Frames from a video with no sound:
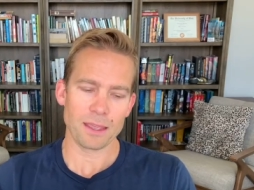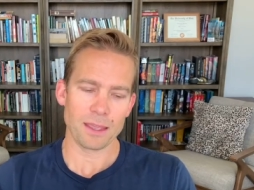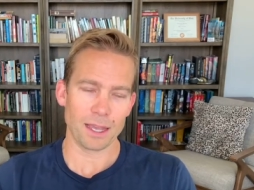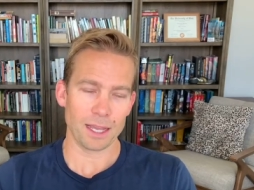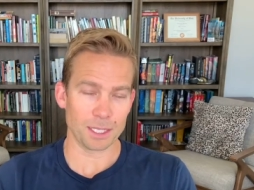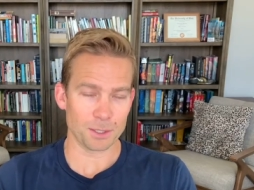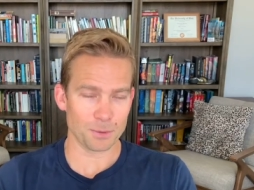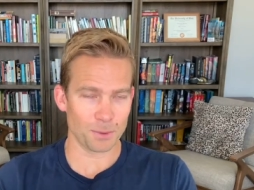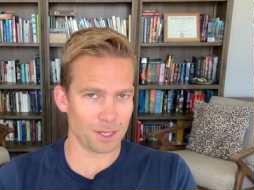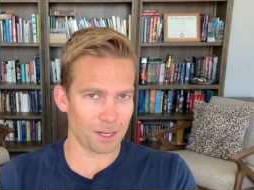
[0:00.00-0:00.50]

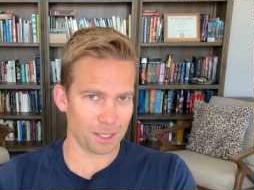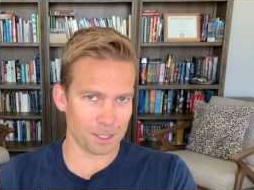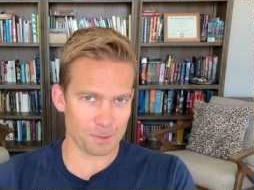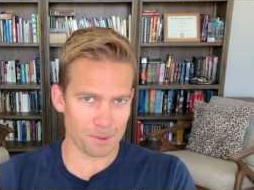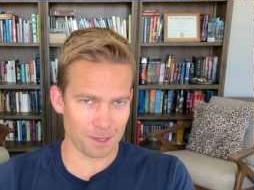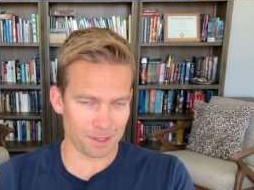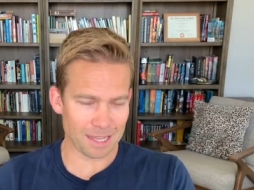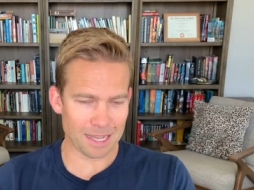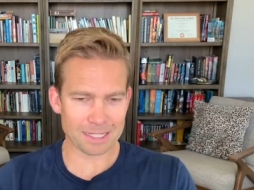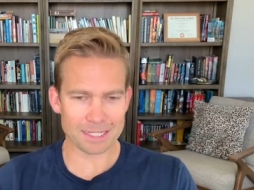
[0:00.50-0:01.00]
As we talked
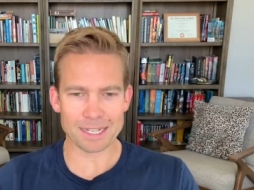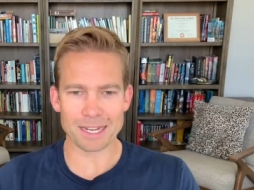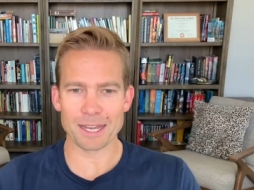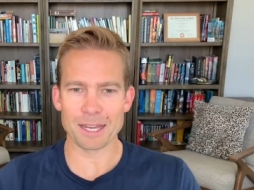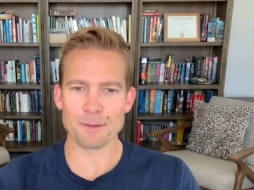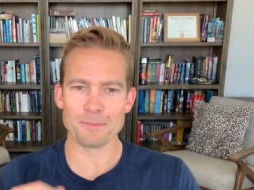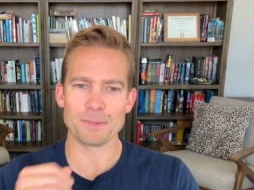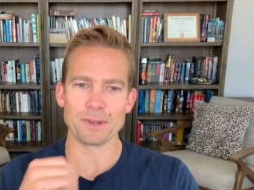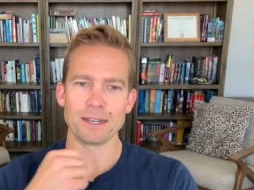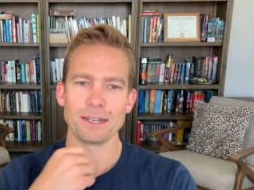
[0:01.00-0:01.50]
about
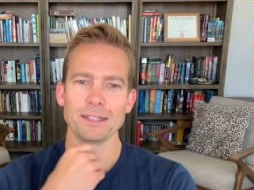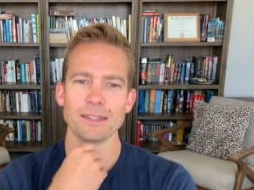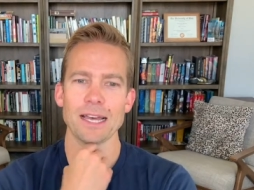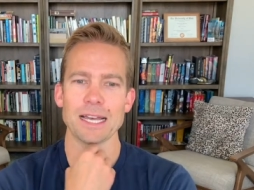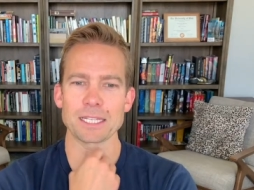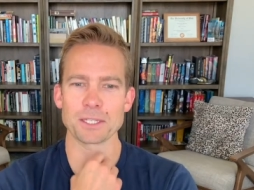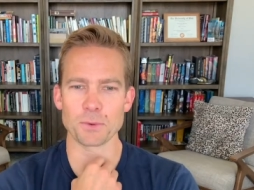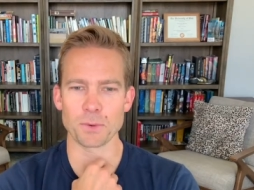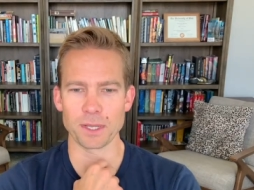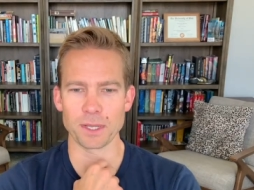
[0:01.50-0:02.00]

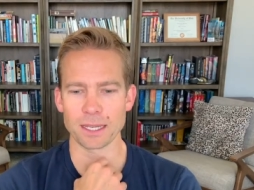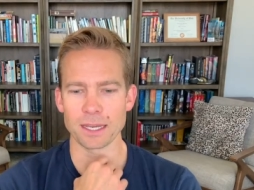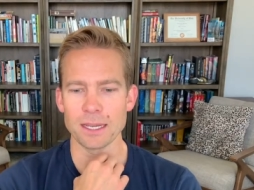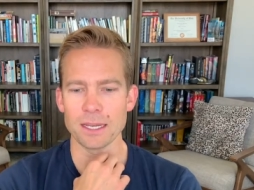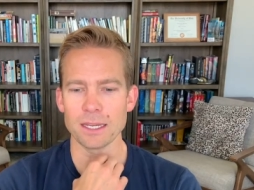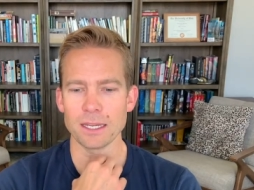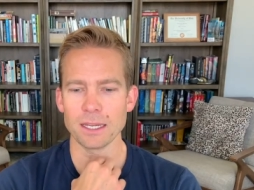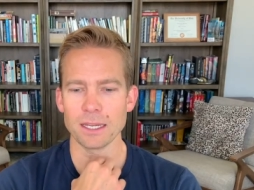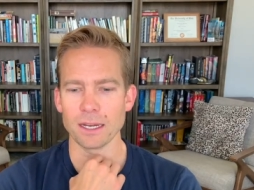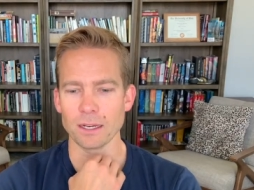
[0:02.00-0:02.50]
last week,
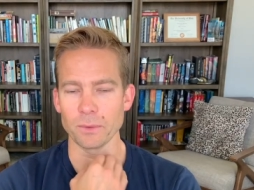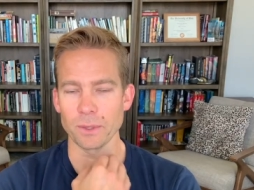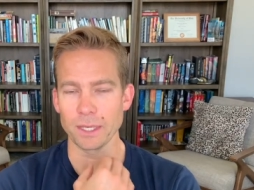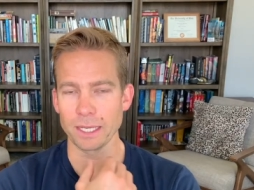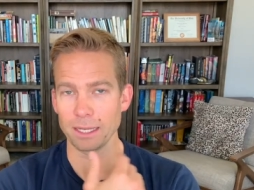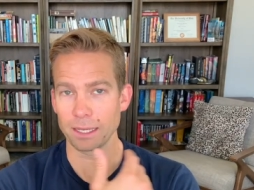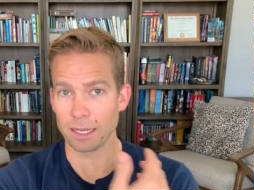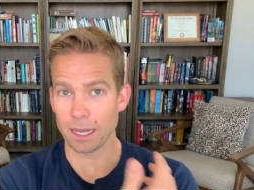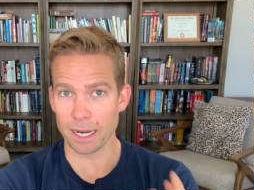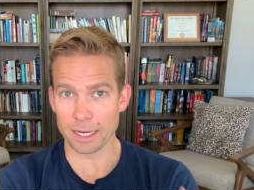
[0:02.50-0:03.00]
we
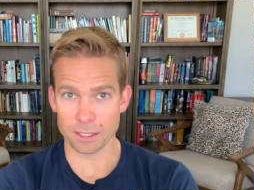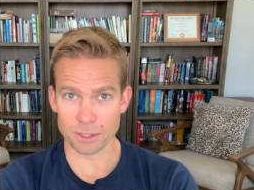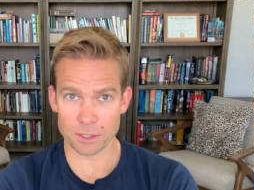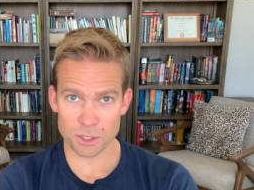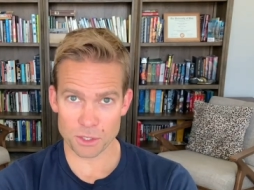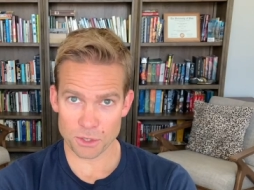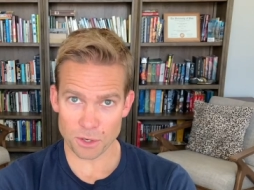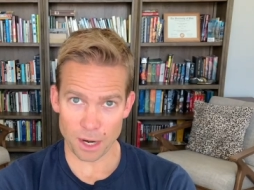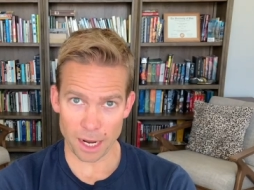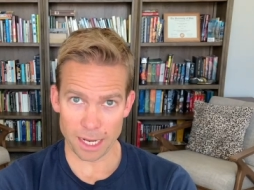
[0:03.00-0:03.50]
get Guided
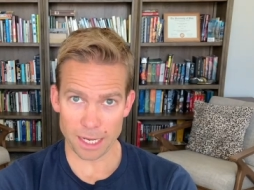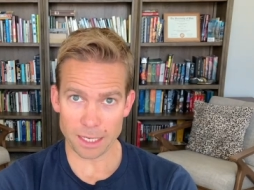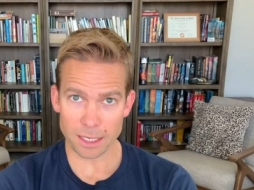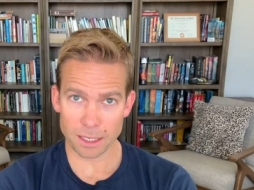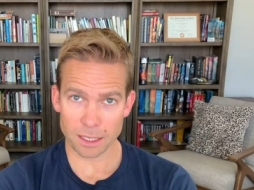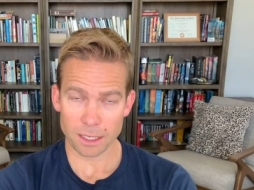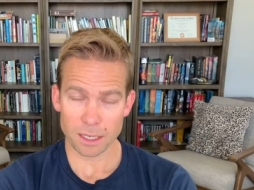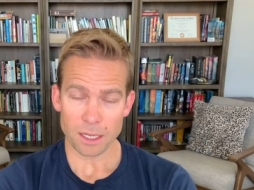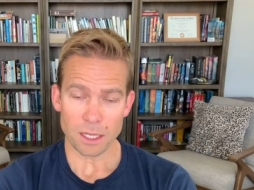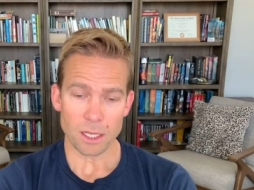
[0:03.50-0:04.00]

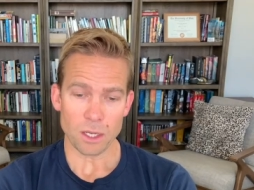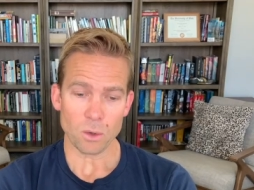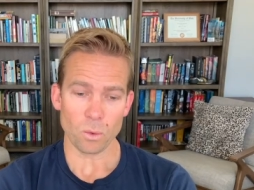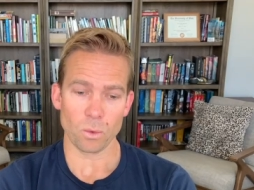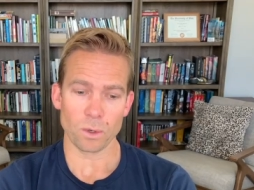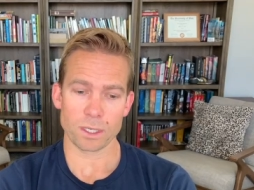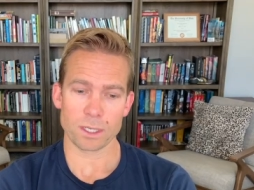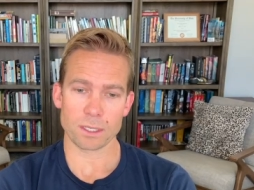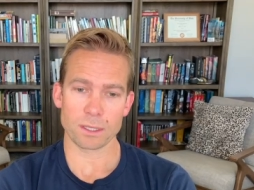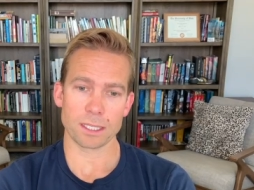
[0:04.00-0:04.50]
Strike,
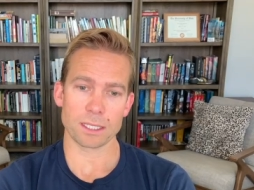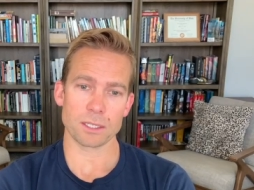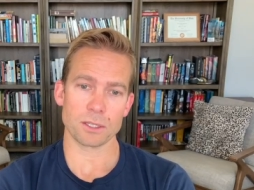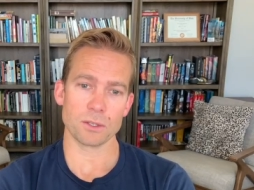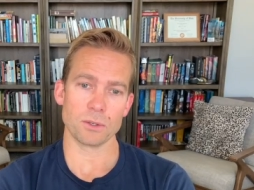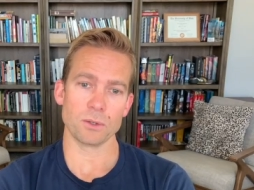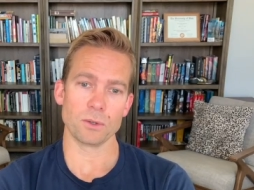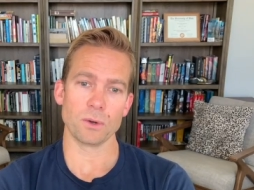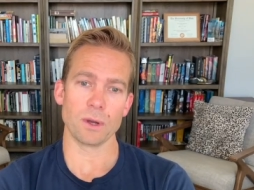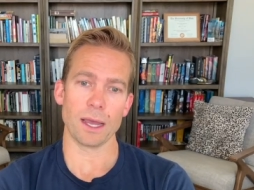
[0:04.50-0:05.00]
which lets
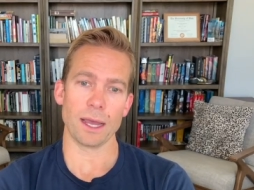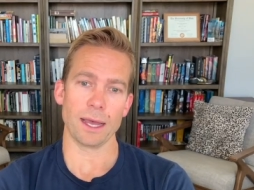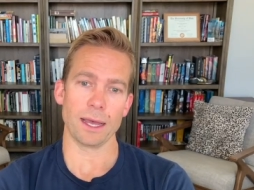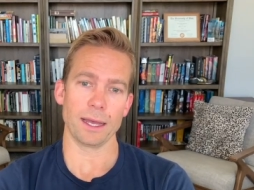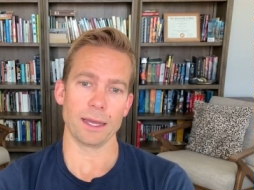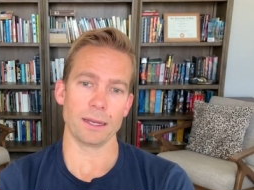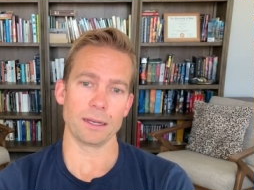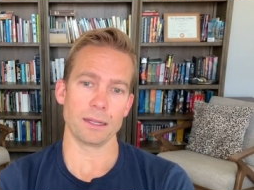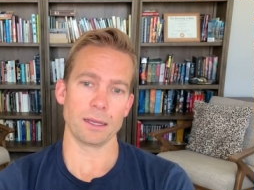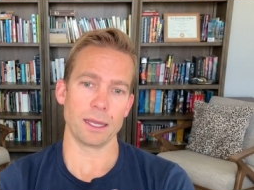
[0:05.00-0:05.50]
you
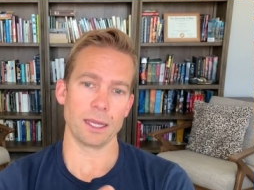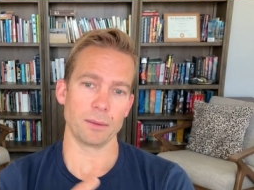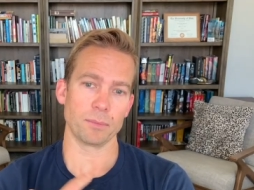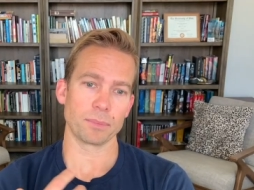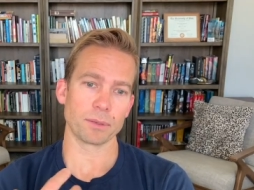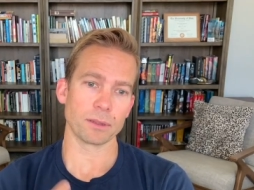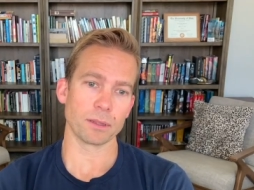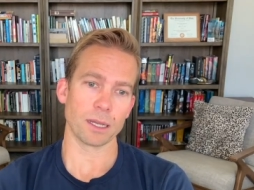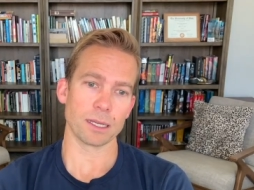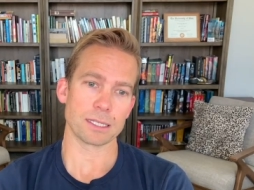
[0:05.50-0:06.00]
add a
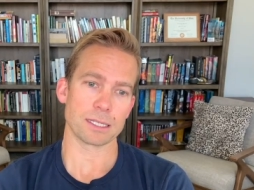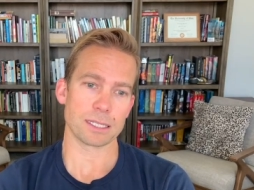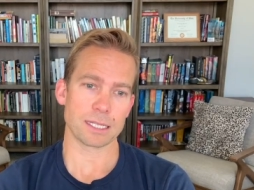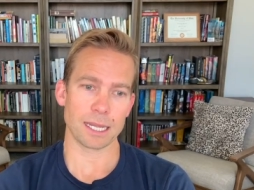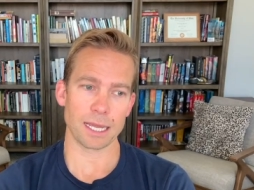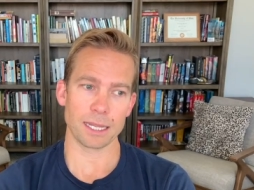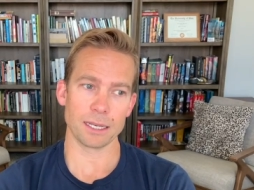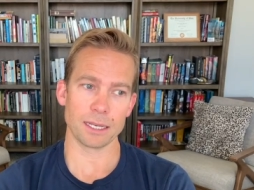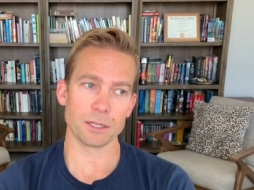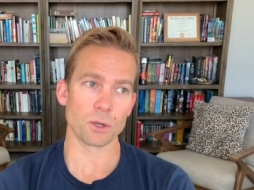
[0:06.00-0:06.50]
plus
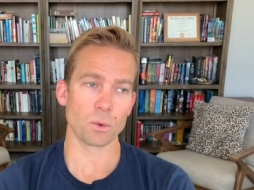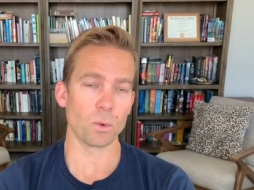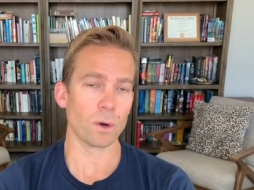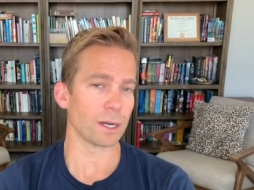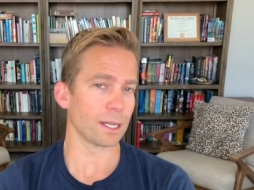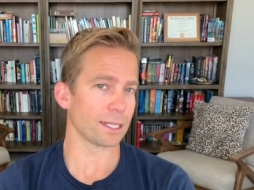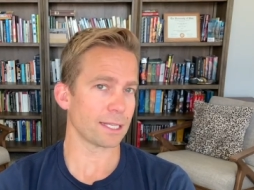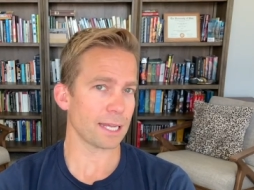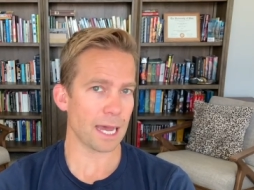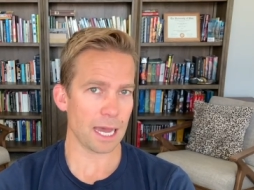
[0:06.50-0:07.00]
10 to 1
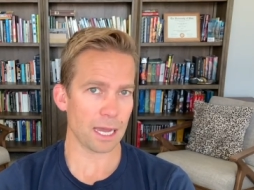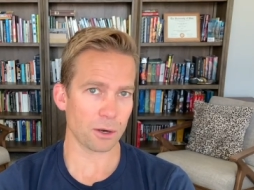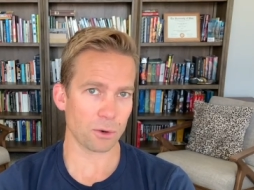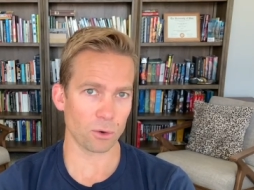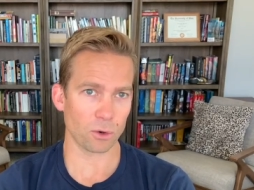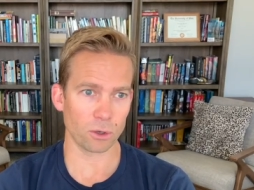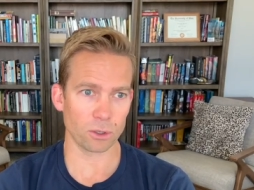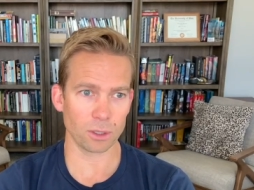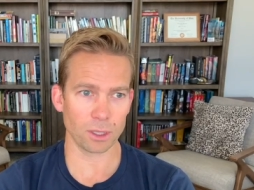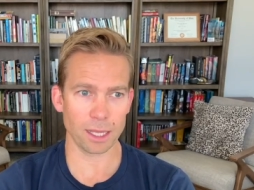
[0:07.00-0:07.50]
attack
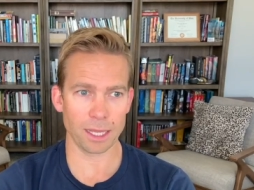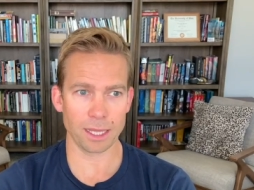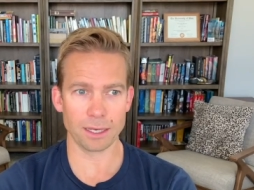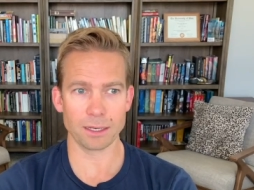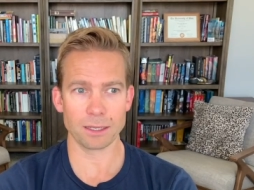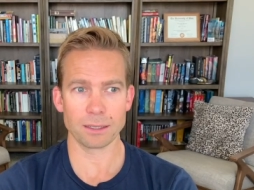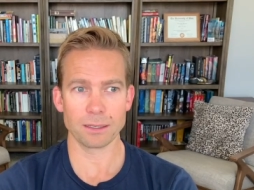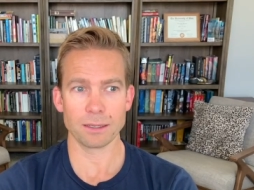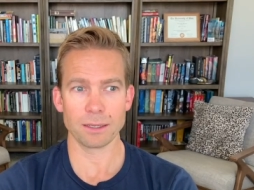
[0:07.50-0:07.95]
roll, and